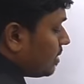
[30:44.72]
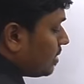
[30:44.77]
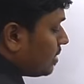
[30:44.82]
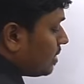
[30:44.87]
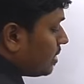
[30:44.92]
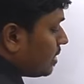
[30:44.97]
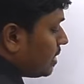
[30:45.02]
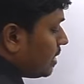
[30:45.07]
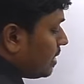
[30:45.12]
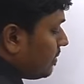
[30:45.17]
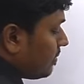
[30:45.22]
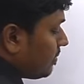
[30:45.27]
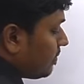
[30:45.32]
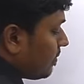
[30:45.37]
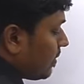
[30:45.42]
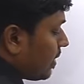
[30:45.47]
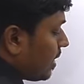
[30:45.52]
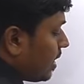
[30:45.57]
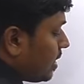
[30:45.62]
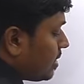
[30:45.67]

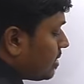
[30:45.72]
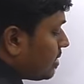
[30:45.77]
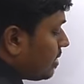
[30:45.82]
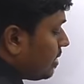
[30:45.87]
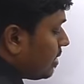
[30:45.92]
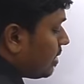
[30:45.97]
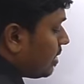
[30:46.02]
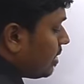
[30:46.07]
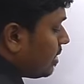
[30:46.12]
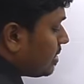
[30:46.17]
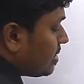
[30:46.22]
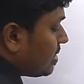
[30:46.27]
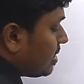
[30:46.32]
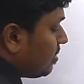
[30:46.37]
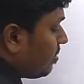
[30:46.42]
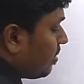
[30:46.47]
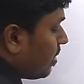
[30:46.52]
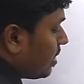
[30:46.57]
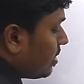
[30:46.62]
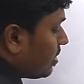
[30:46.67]
35 children is
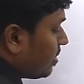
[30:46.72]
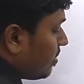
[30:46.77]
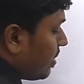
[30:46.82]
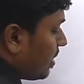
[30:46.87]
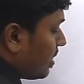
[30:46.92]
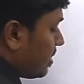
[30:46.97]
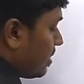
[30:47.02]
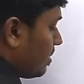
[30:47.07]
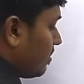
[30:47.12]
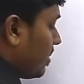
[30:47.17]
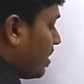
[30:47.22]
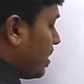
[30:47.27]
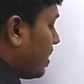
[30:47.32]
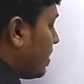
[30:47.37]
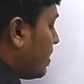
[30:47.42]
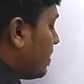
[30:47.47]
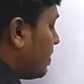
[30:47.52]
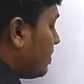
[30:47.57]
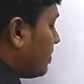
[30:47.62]
equal to question mark.